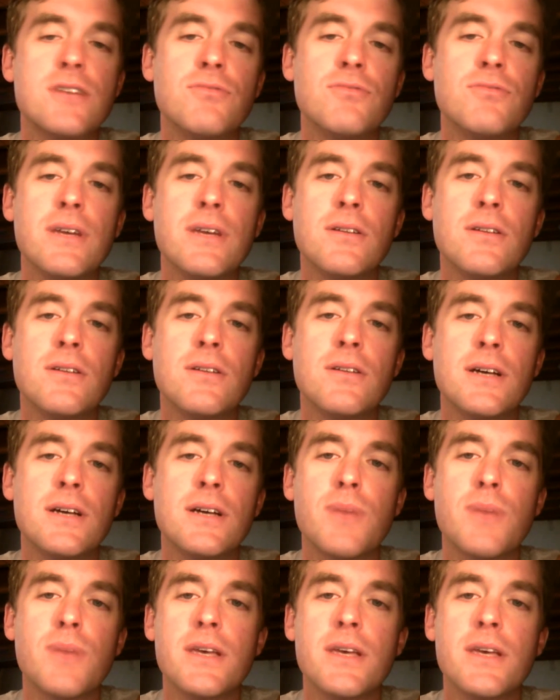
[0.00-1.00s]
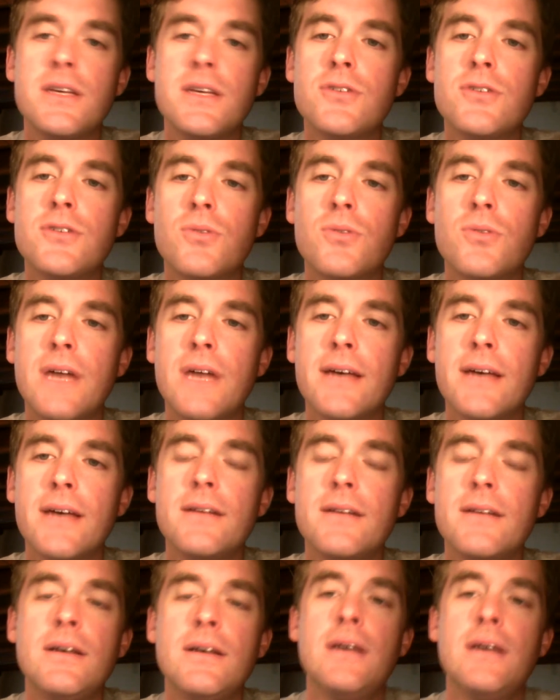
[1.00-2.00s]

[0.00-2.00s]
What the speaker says: of weight loss by keto diet